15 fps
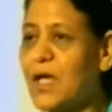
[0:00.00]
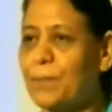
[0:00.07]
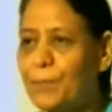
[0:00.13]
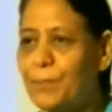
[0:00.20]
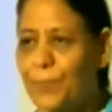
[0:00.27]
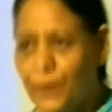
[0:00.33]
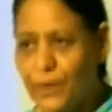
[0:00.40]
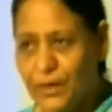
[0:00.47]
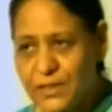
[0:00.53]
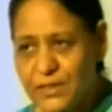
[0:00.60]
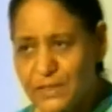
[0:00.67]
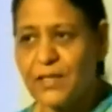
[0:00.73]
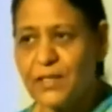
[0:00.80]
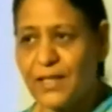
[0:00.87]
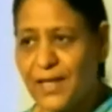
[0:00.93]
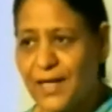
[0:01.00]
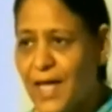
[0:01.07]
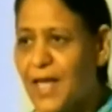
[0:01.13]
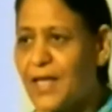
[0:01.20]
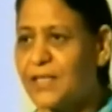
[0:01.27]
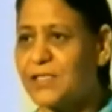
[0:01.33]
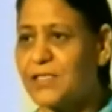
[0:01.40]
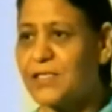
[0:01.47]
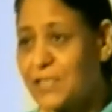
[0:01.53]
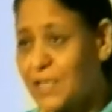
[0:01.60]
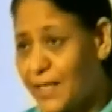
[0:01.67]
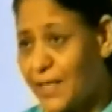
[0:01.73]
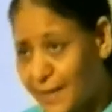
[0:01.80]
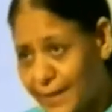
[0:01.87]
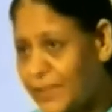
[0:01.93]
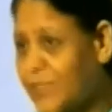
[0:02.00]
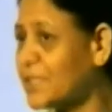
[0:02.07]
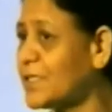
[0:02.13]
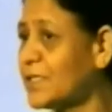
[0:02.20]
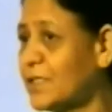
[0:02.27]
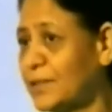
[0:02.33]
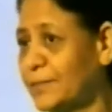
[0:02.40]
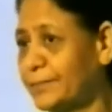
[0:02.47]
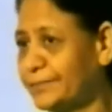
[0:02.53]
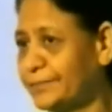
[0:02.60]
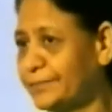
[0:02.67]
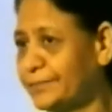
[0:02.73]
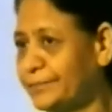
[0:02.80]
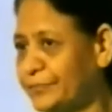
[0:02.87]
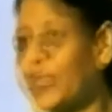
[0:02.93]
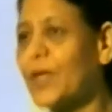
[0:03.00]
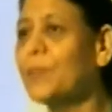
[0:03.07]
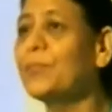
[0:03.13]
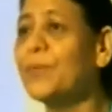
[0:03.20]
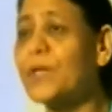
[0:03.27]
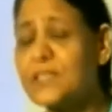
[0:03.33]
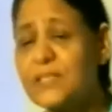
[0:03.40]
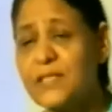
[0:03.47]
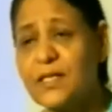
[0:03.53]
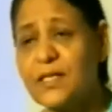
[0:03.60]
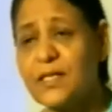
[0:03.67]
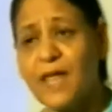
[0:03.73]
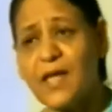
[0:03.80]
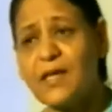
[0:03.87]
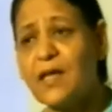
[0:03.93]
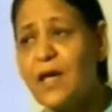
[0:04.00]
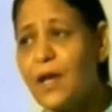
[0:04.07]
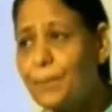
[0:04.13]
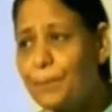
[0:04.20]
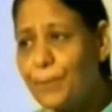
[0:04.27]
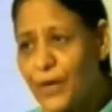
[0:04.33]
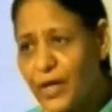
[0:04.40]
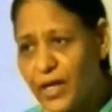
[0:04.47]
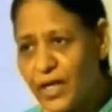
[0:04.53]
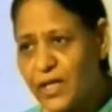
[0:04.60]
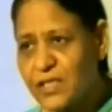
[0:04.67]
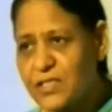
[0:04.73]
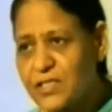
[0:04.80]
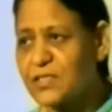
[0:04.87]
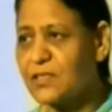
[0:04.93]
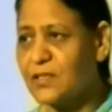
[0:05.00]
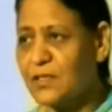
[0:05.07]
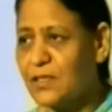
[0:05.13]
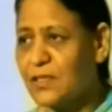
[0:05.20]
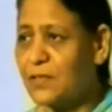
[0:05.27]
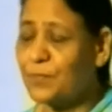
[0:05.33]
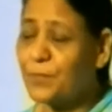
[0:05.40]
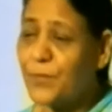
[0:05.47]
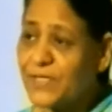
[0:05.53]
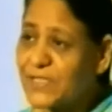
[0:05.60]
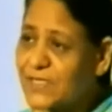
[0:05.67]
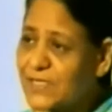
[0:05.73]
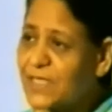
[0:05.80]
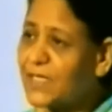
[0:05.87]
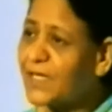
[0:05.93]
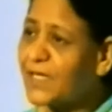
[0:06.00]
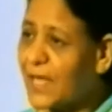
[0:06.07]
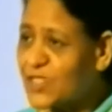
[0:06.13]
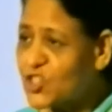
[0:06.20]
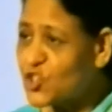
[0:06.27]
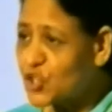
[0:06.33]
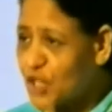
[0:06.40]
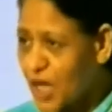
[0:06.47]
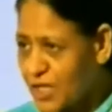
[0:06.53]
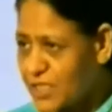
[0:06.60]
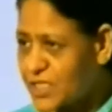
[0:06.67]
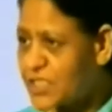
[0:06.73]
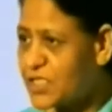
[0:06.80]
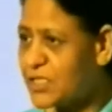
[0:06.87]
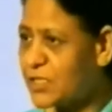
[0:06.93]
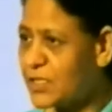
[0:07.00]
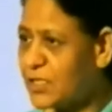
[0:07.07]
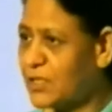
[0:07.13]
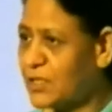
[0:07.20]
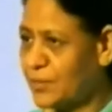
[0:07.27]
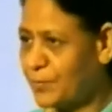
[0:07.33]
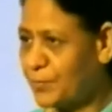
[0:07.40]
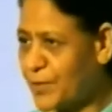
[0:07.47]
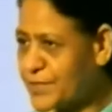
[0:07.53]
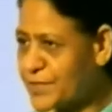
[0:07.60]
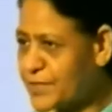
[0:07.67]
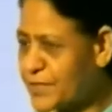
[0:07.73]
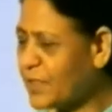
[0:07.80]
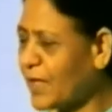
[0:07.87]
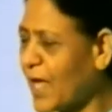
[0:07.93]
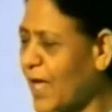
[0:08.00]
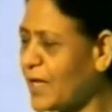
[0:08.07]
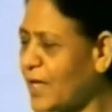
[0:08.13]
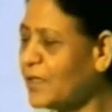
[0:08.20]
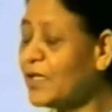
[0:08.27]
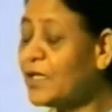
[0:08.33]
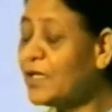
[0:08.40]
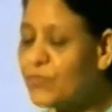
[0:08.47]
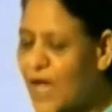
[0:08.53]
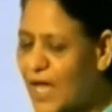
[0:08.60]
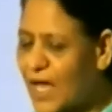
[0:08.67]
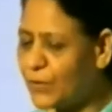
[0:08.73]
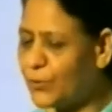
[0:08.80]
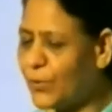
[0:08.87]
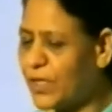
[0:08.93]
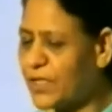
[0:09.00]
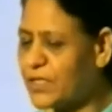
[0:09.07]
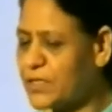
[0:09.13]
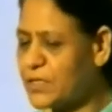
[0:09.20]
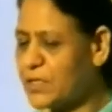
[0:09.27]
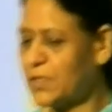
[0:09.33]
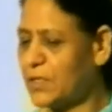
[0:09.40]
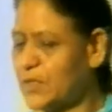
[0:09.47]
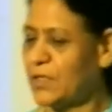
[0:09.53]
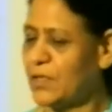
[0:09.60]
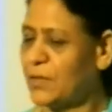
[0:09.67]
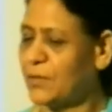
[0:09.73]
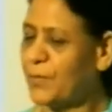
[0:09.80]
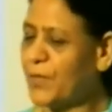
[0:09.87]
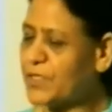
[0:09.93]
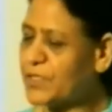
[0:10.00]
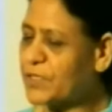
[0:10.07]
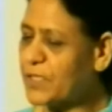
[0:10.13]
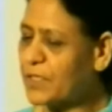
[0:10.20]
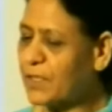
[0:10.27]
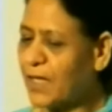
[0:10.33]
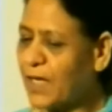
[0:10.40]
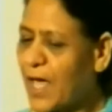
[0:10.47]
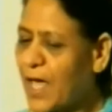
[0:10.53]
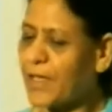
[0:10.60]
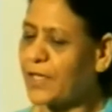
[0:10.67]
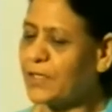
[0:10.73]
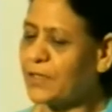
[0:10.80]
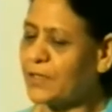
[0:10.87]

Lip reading: person can select, person can appraise, person can judge, person can evaluate, person can